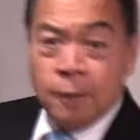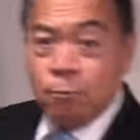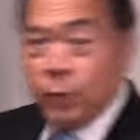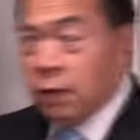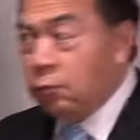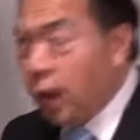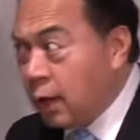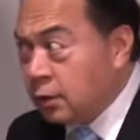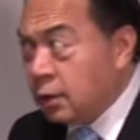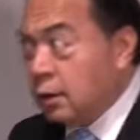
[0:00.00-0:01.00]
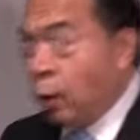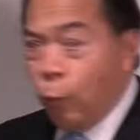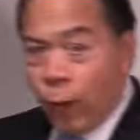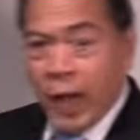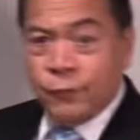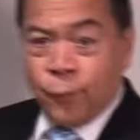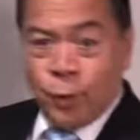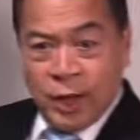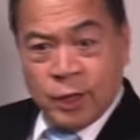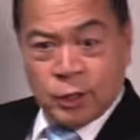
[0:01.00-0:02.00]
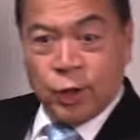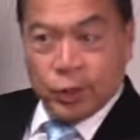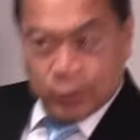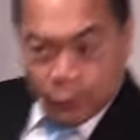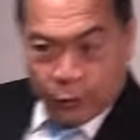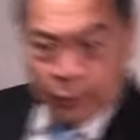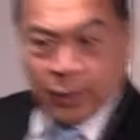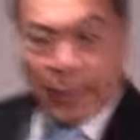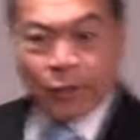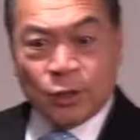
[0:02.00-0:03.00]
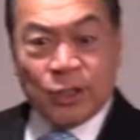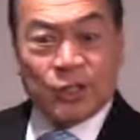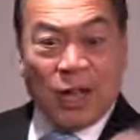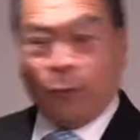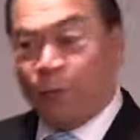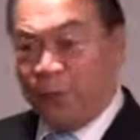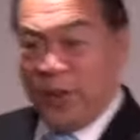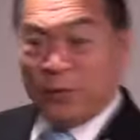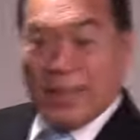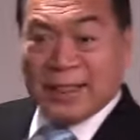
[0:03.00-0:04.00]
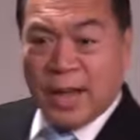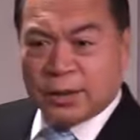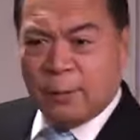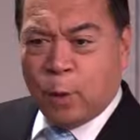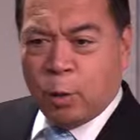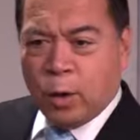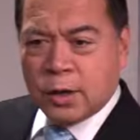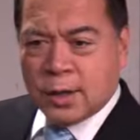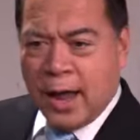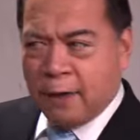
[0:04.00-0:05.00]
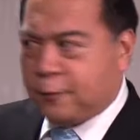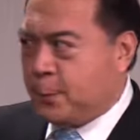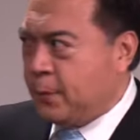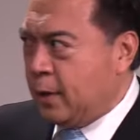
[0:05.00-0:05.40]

Meanwhile, the wife only exhausted 15,000, she's got 15,000 more words left.